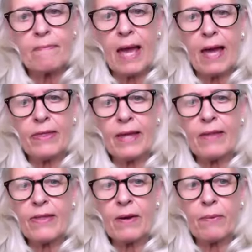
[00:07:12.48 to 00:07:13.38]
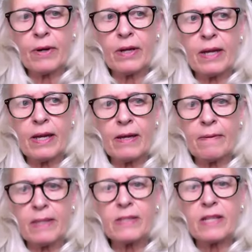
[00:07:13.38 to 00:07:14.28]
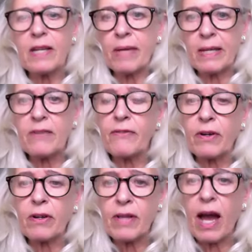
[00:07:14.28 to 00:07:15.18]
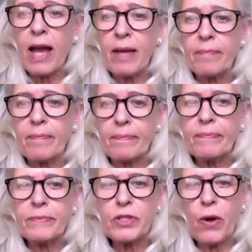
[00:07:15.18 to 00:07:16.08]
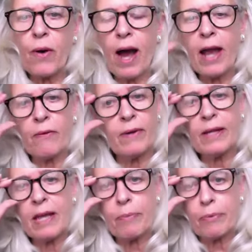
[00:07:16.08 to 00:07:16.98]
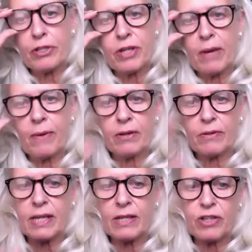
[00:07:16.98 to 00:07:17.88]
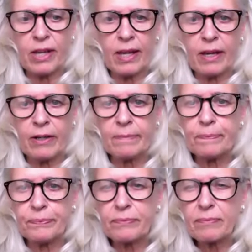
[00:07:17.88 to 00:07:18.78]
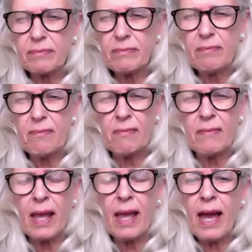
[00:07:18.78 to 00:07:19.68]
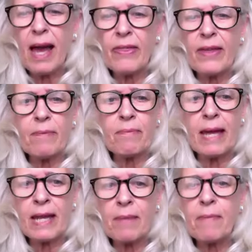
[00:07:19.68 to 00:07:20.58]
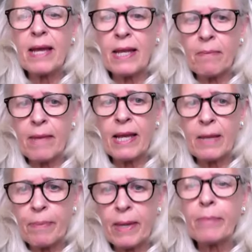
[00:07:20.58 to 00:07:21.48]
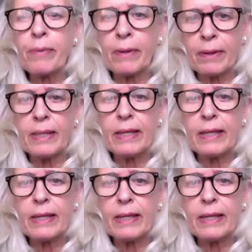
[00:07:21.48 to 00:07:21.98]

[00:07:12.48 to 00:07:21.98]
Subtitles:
I think that it's gonna be a difficult time. So I really appreciate what you're teaching here. I think many, many, many people